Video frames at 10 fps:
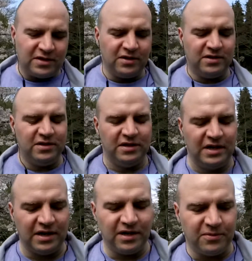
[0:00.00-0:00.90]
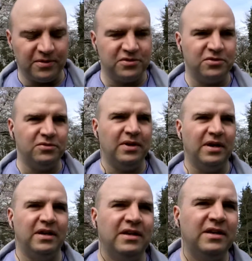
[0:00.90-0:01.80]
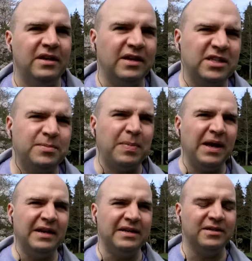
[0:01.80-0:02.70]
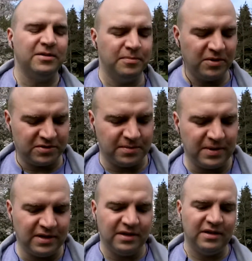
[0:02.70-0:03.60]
They clearly want to expand, possibly,